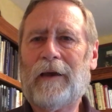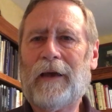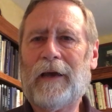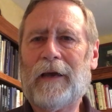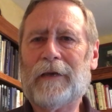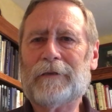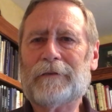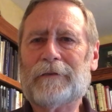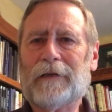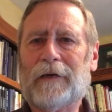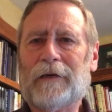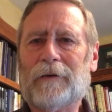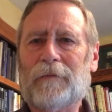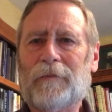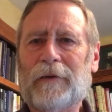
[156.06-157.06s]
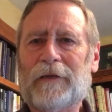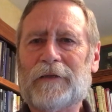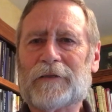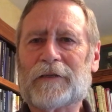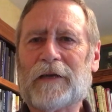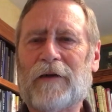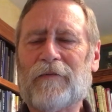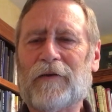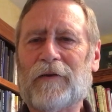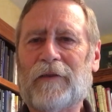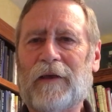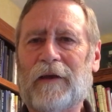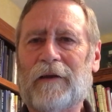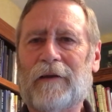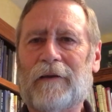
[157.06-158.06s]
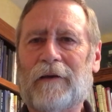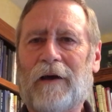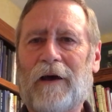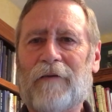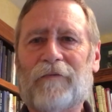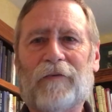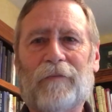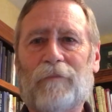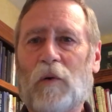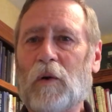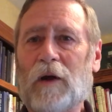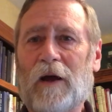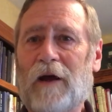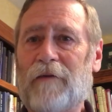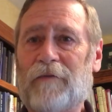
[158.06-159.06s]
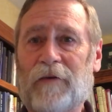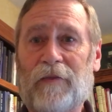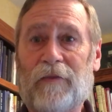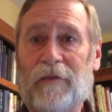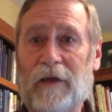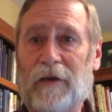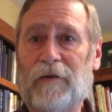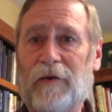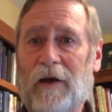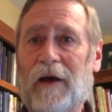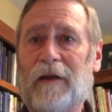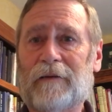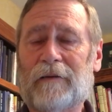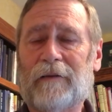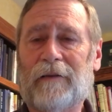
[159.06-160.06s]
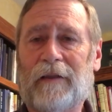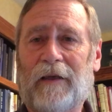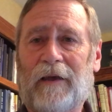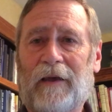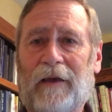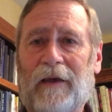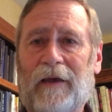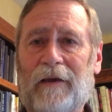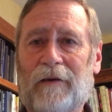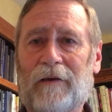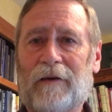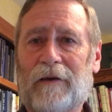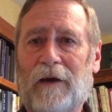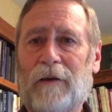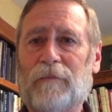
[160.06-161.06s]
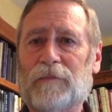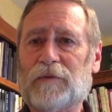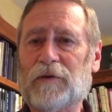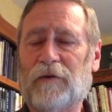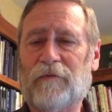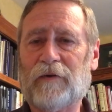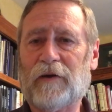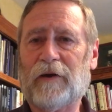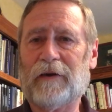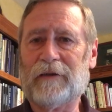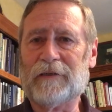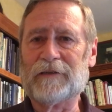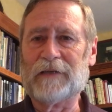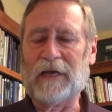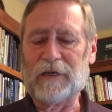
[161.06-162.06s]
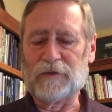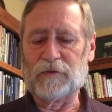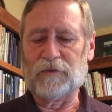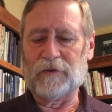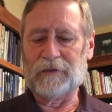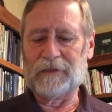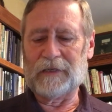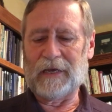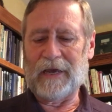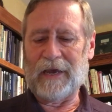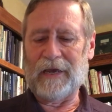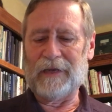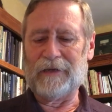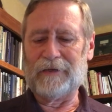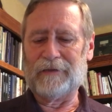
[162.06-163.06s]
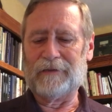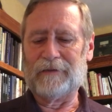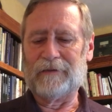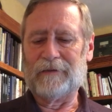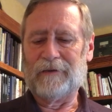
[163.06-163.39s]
And we discover that more often than not, they come to a very disastrous end.